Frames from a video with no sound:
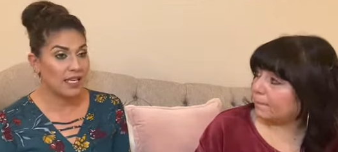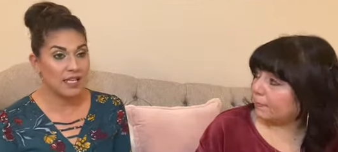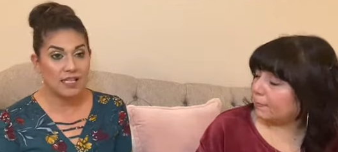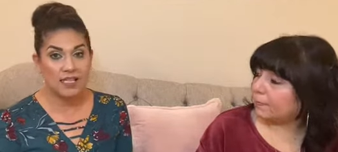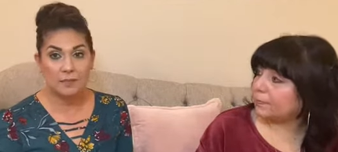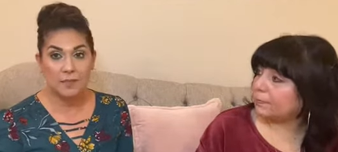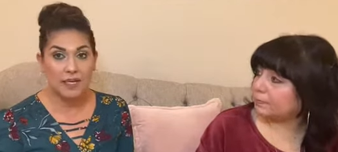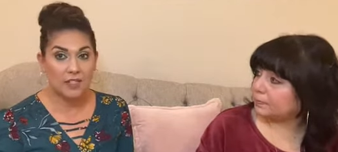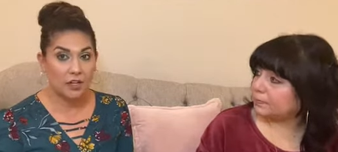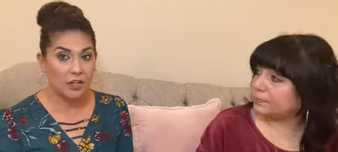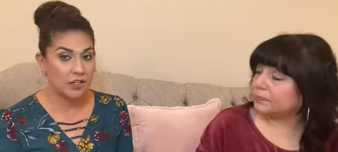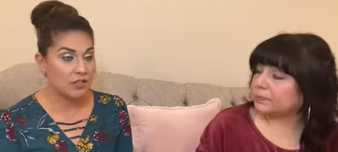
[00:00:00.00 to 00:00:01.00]
Speaker 1: this, my
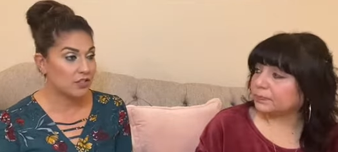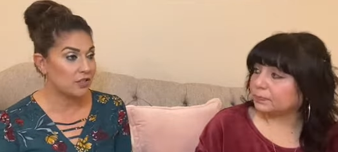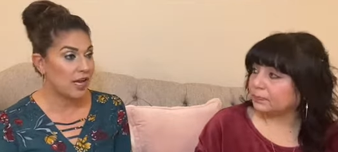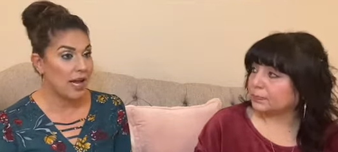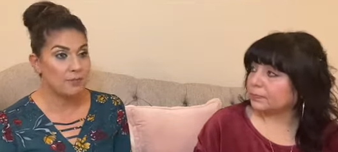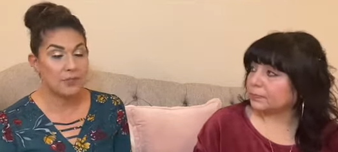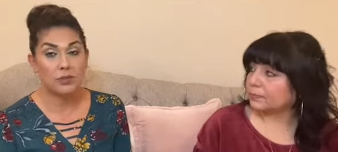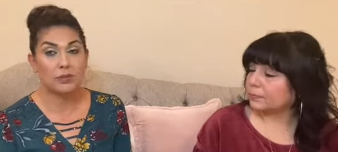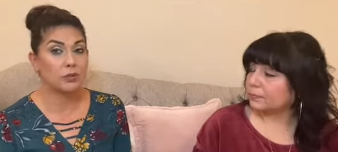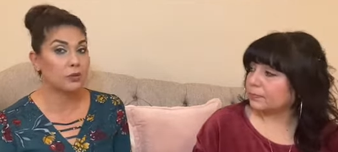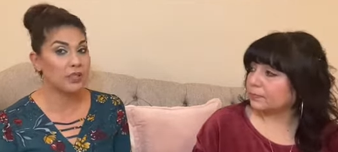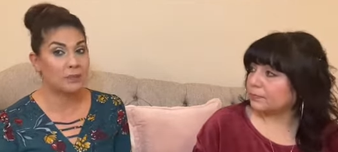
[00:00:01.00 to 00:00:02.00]
daughters are
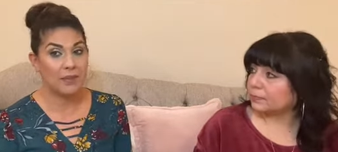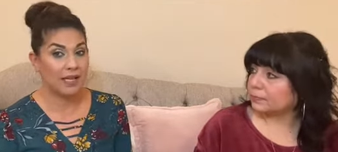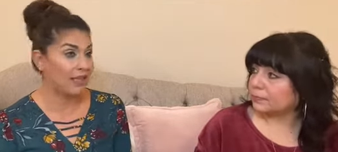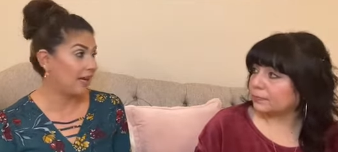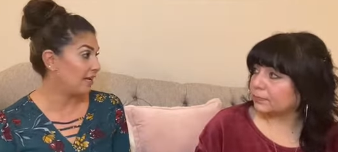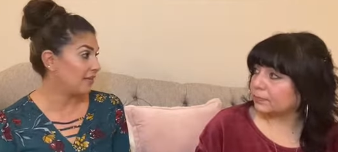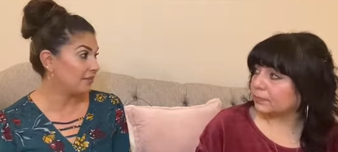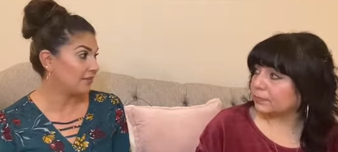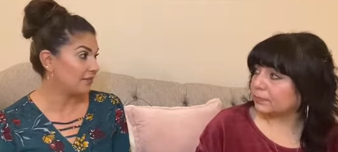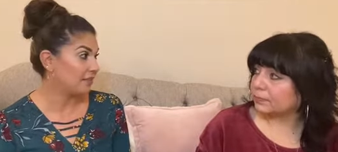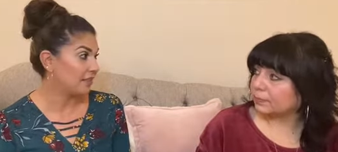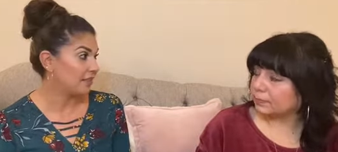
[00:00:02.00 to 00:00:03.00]
absolutely my life.
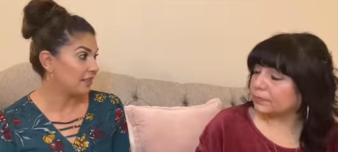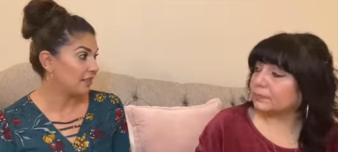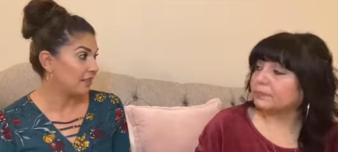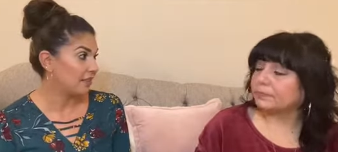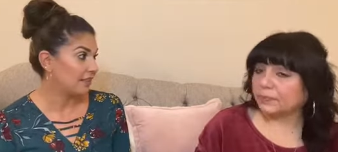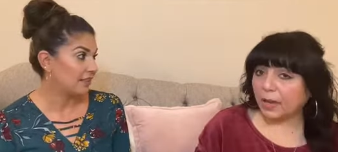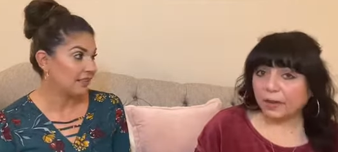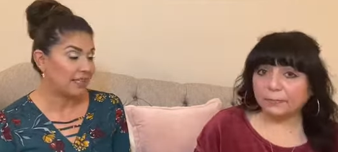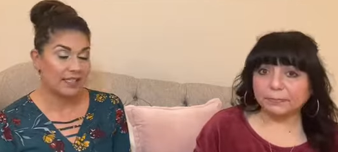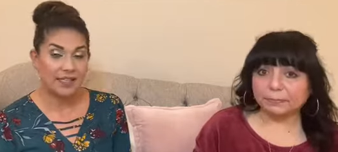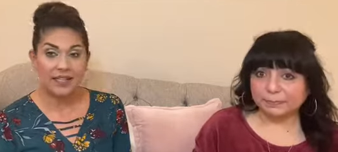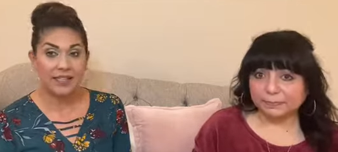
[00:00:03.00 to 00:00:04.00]
Yeah.
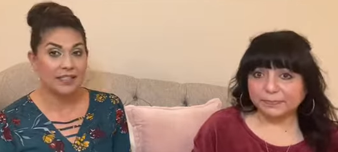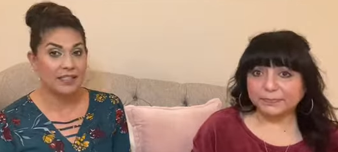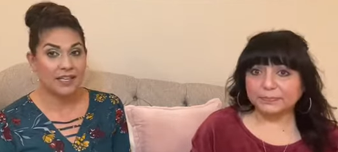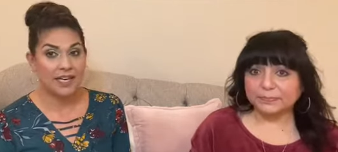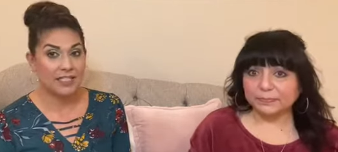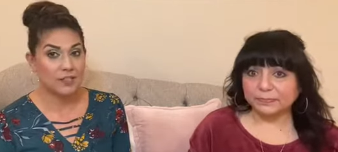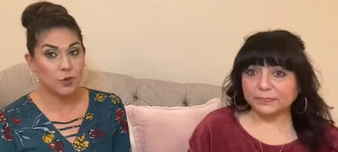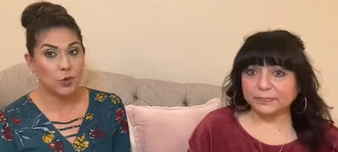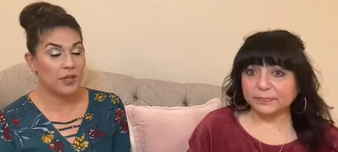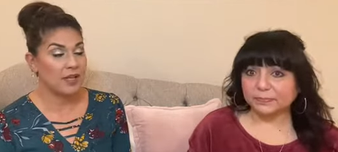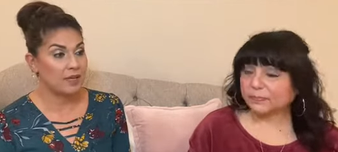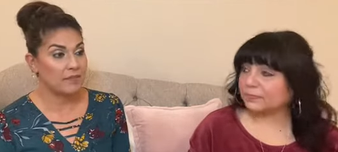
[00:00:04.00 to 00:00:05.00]
Like I I
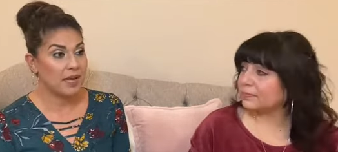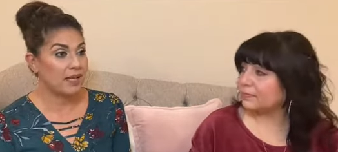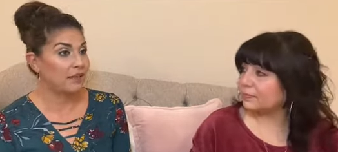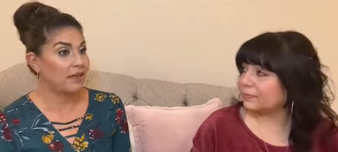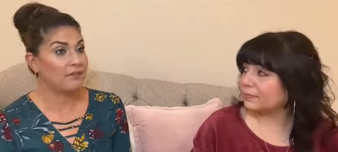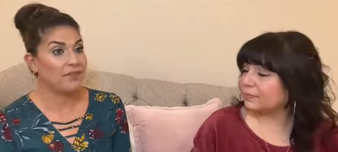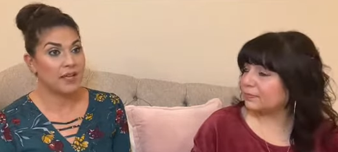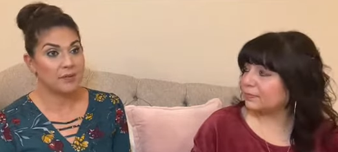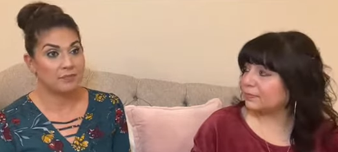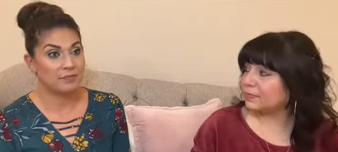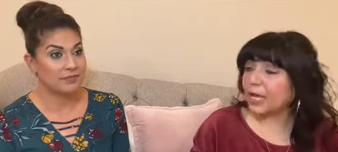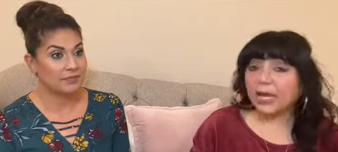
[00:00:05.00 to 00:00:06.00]
adore them. I love
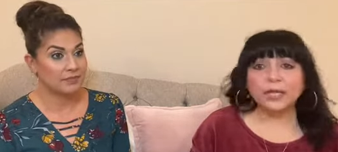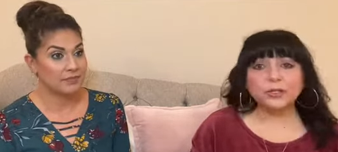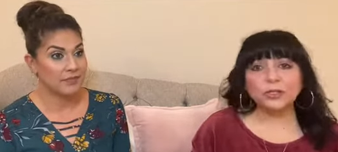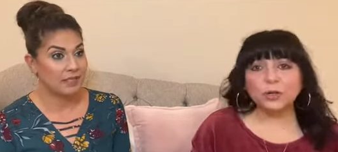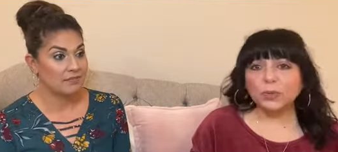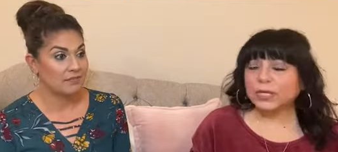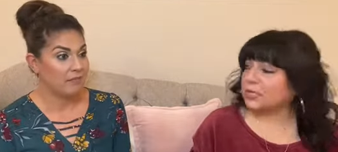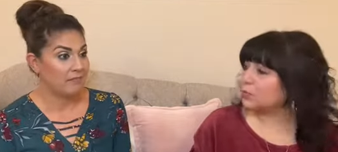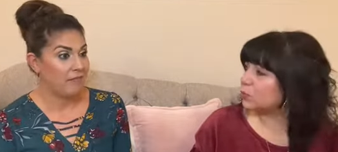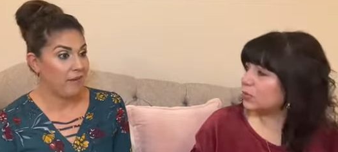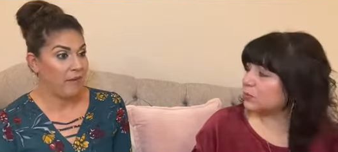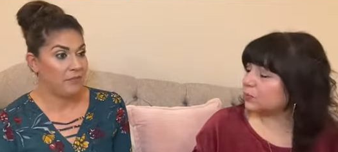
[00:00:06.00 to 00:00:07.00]
them.
Speaker 2: And you know what
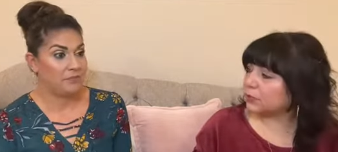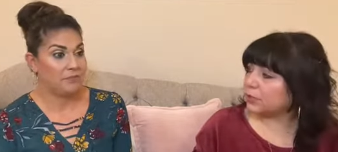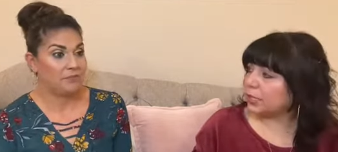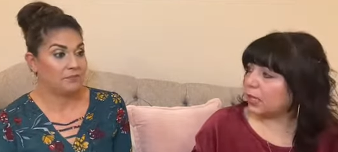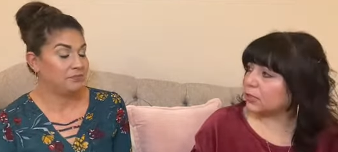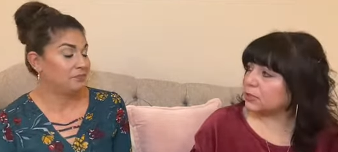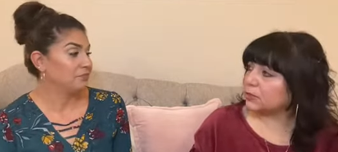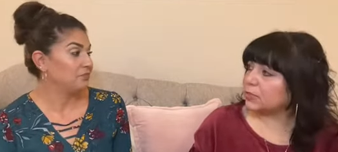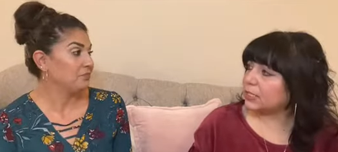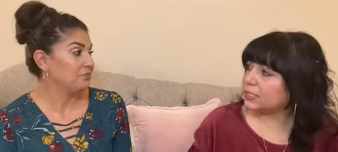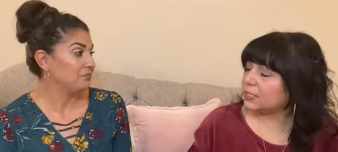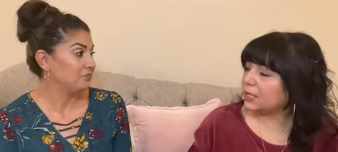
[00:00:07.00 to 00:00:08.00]
what's pretty awesome
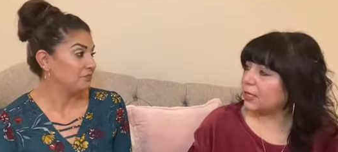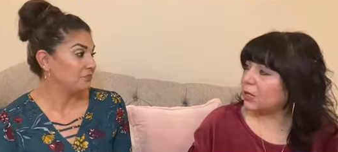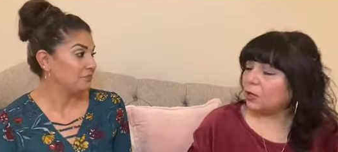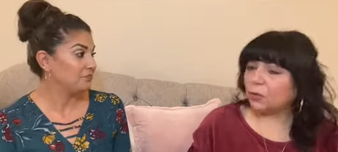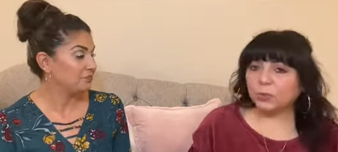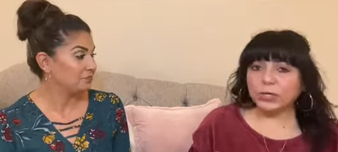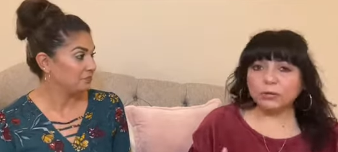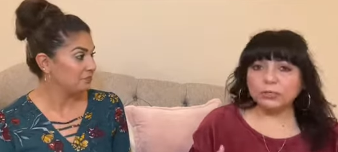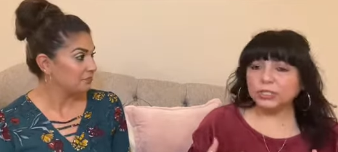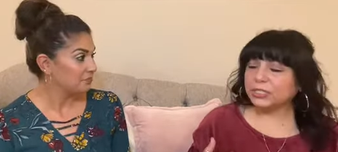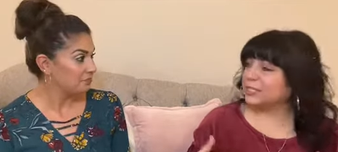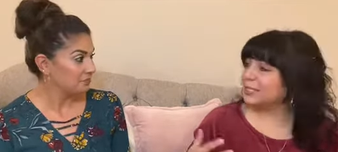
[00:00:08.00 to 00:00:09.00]
is that mm-hmm. we don't
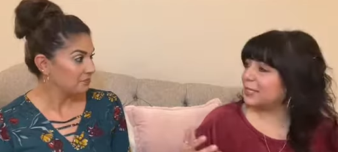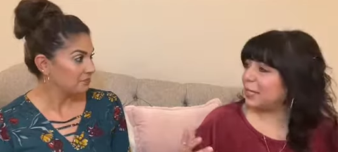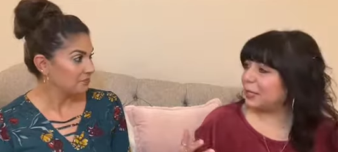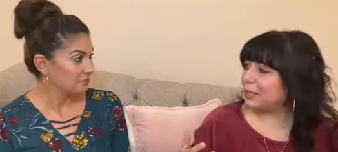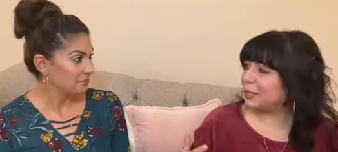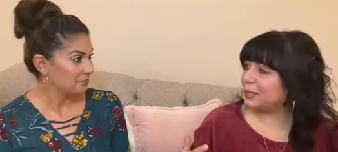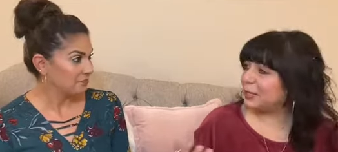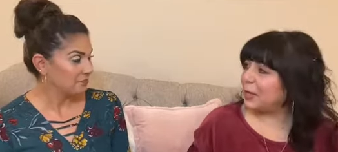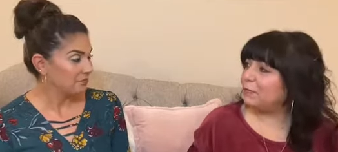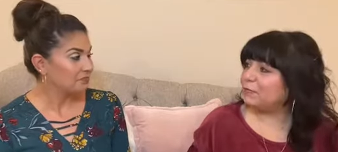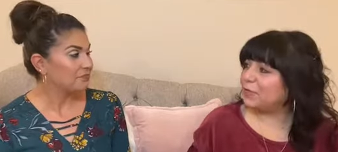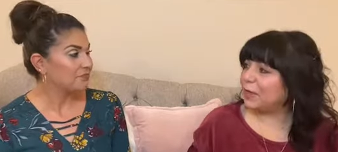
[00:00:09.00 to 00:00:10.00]
just
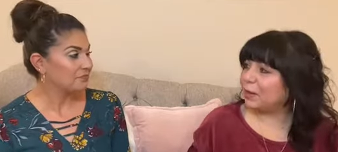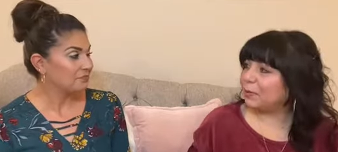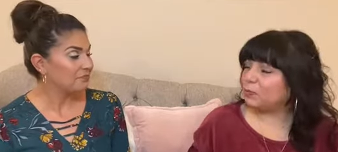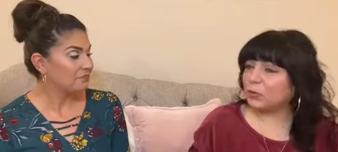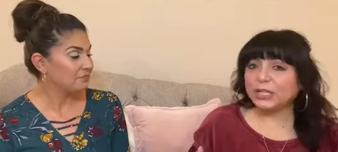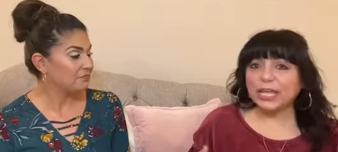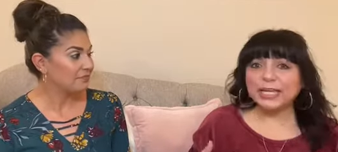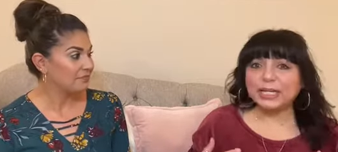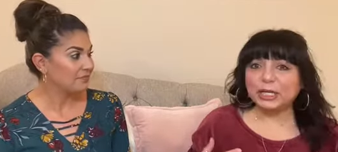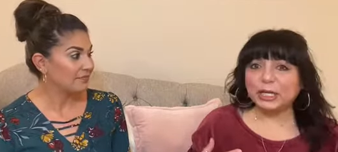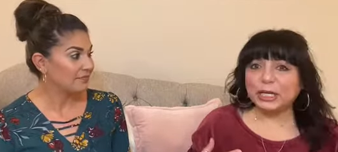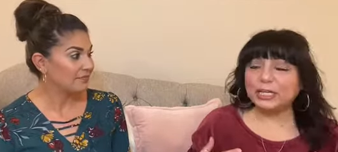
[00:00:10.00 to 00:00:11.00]
love them. Mm-hmm. We like
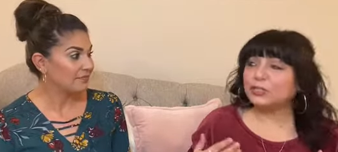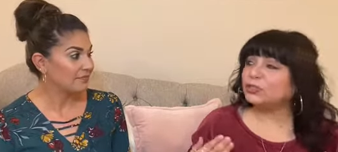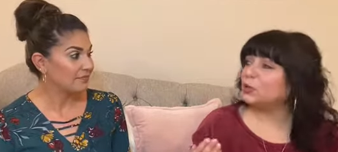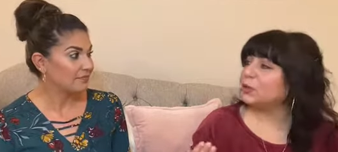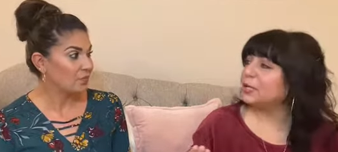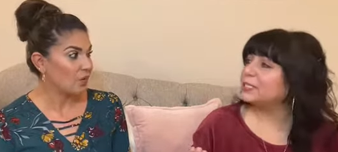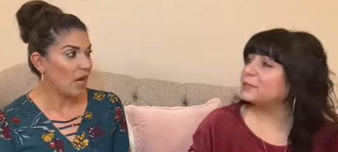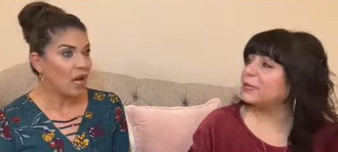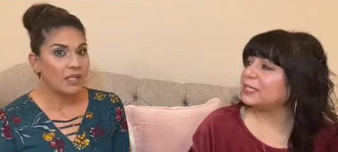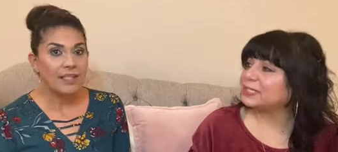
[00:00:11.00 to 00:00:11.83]
enjoy spending